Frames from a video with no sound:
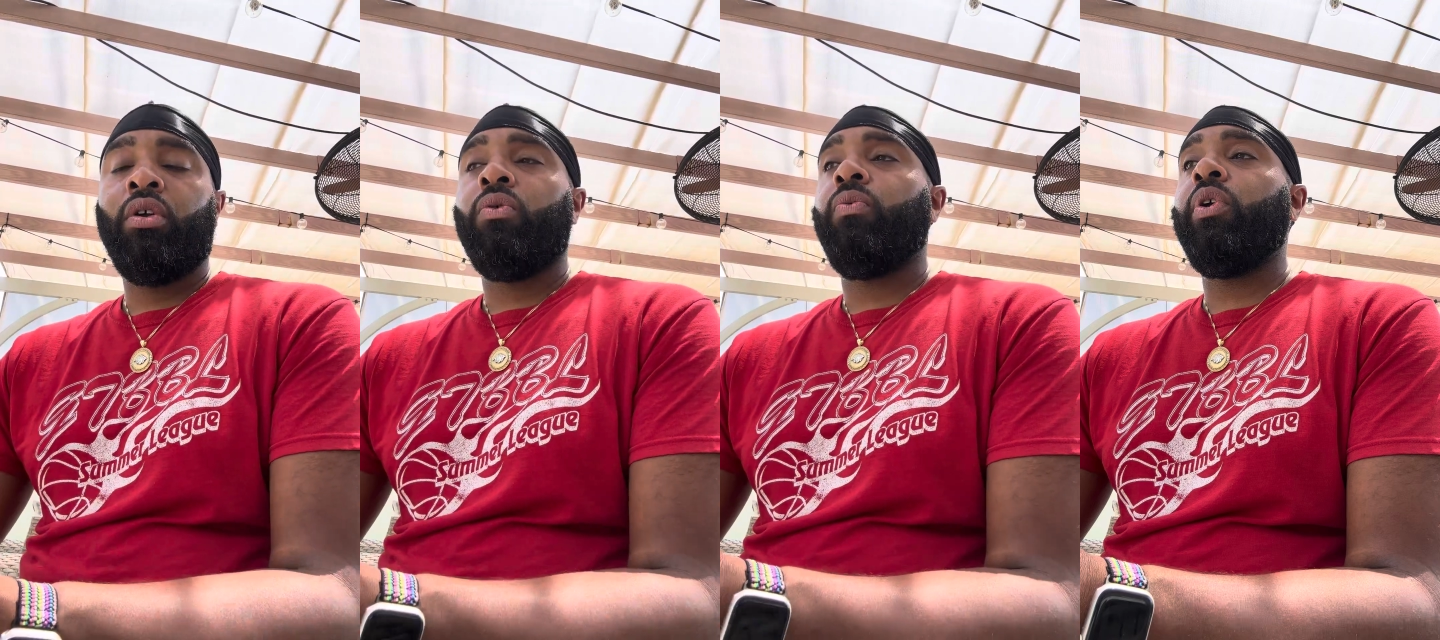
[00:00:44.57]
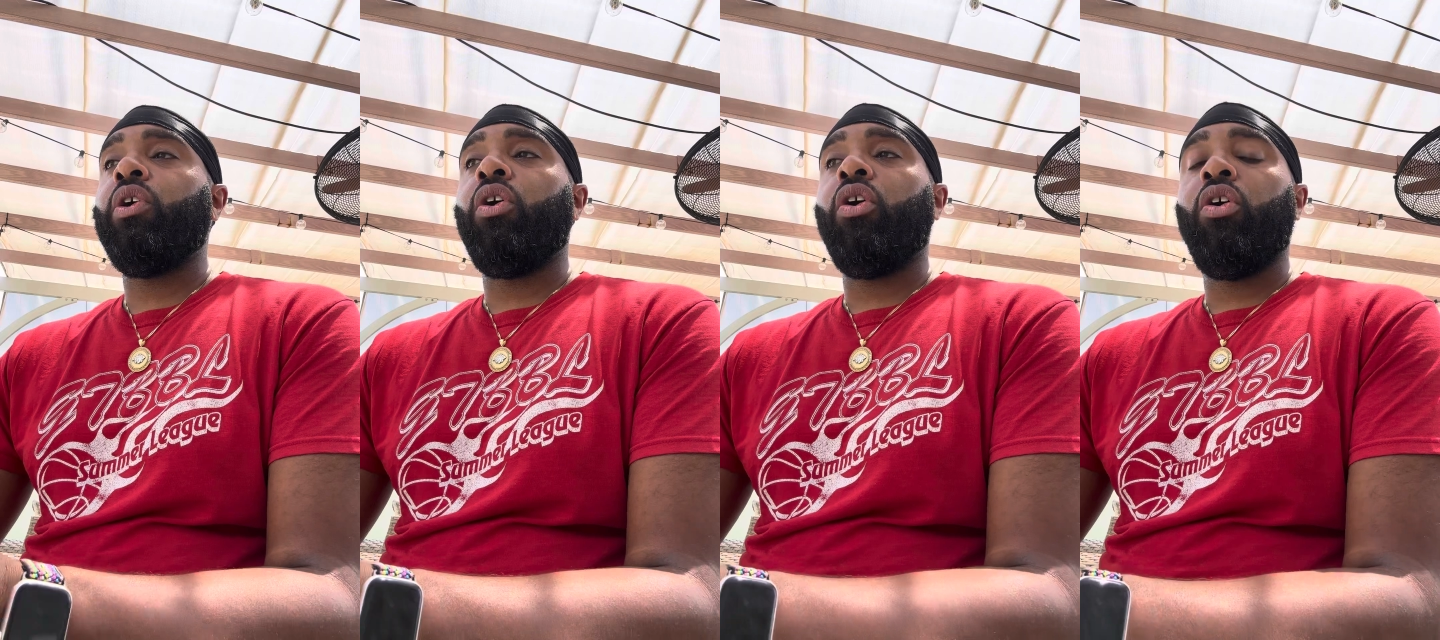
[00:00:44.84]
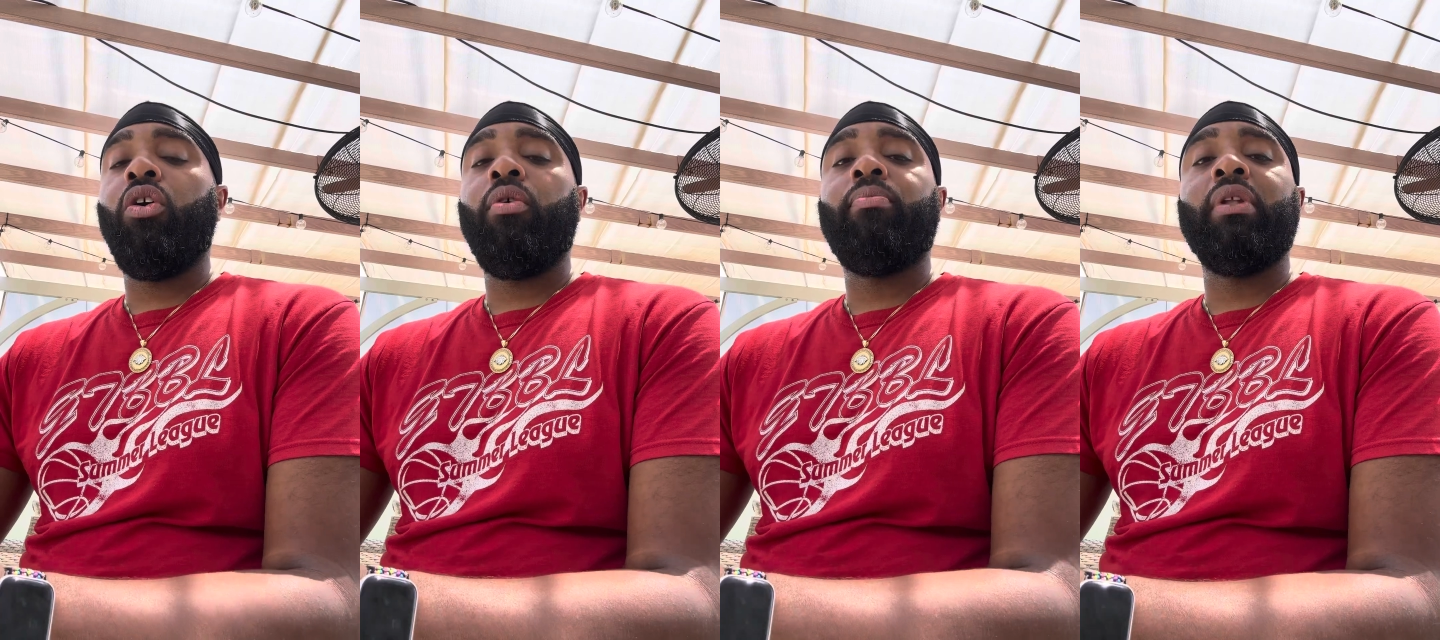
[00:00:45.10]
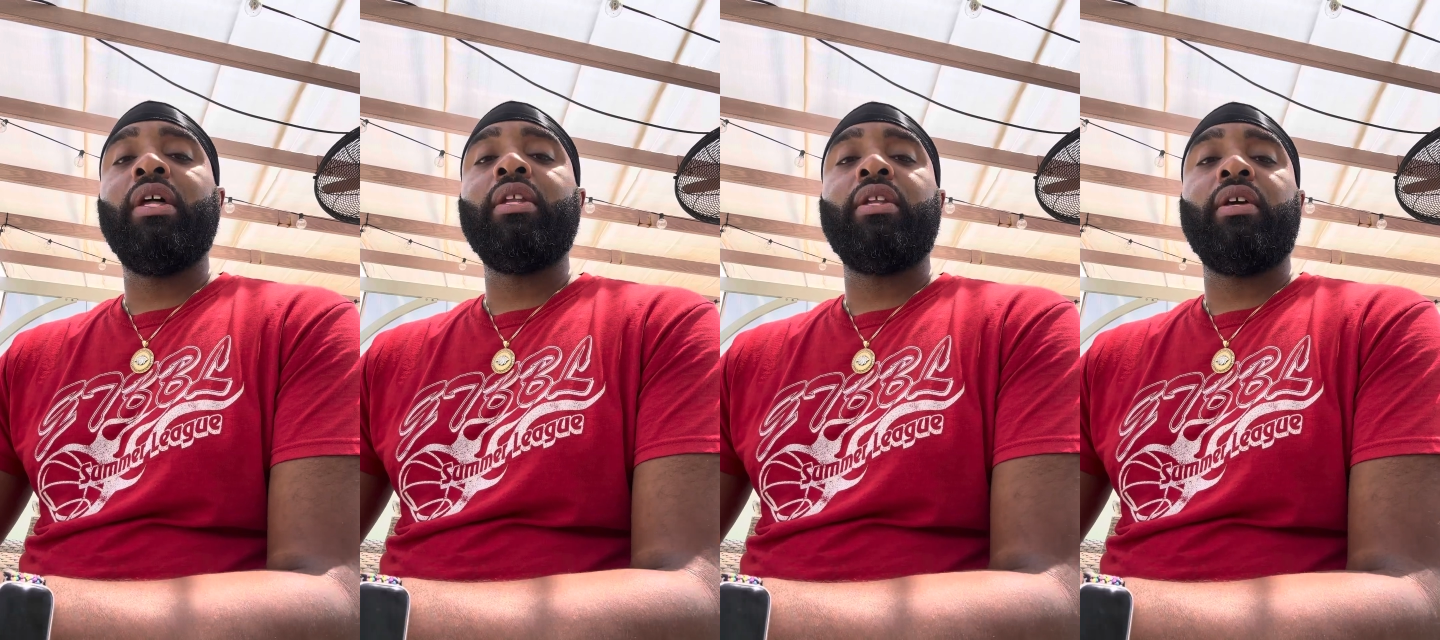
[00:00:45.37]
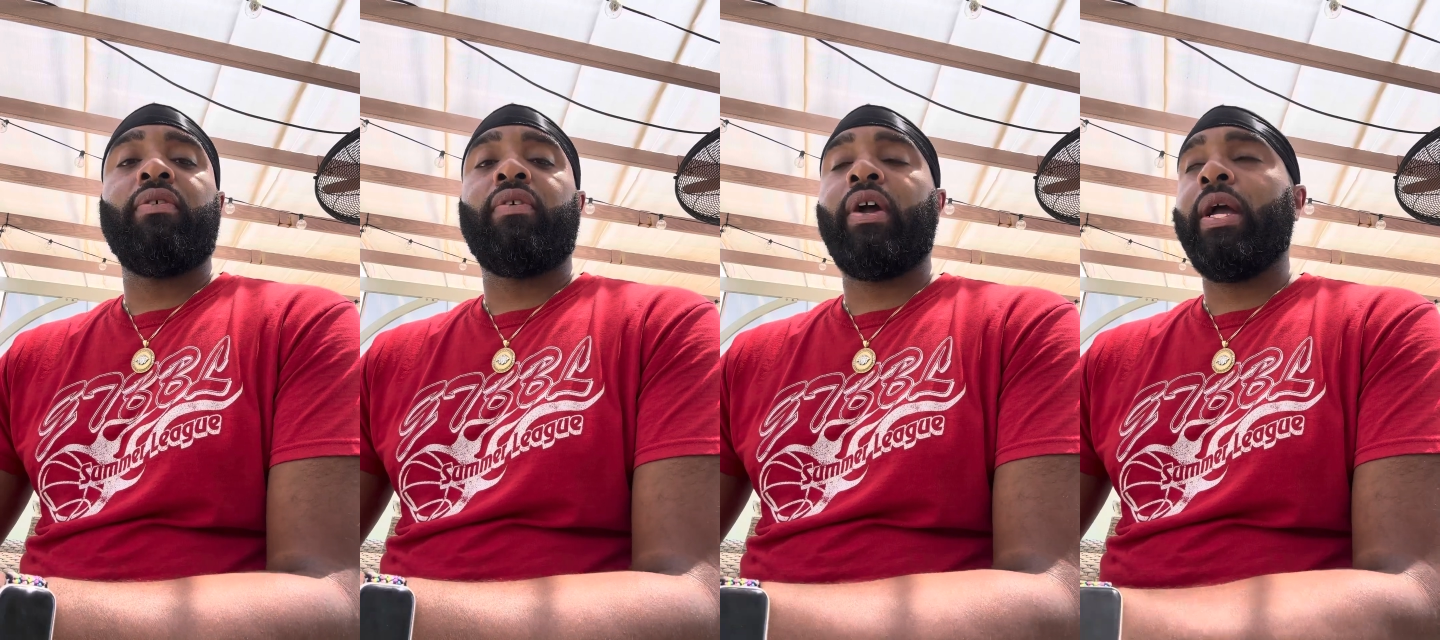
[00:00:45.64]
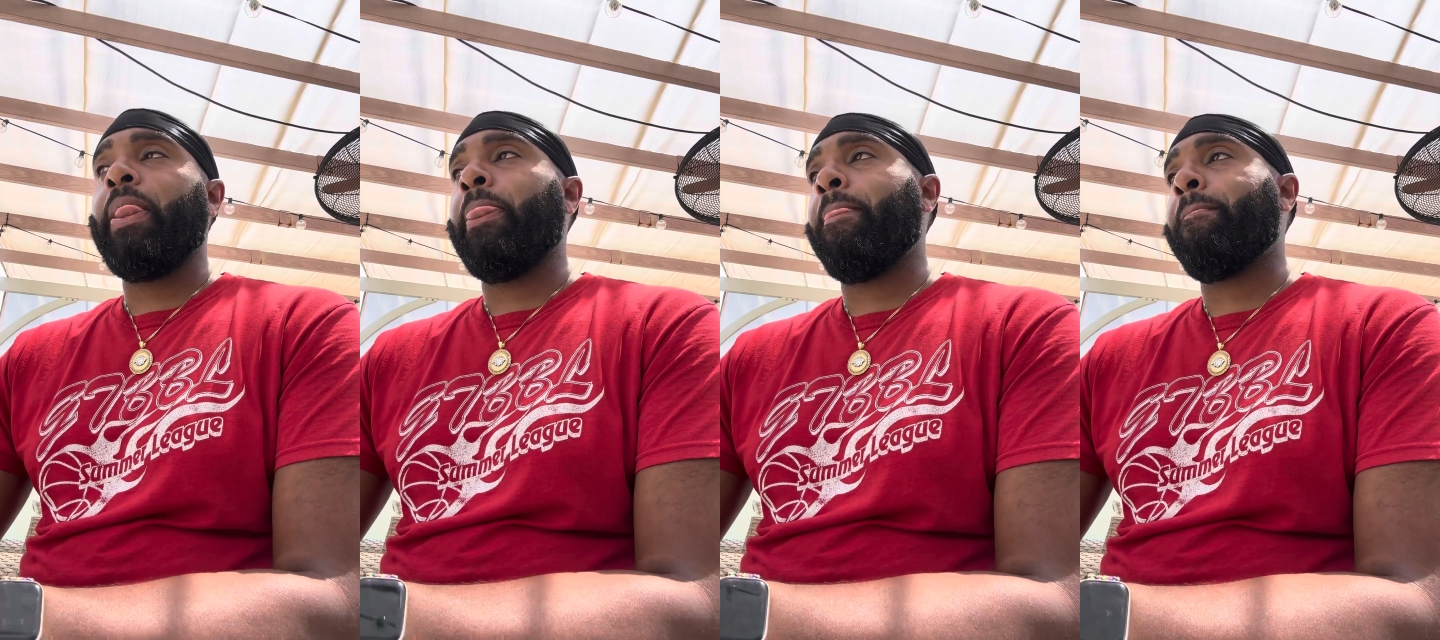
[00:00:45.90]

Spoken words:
We all blended, right?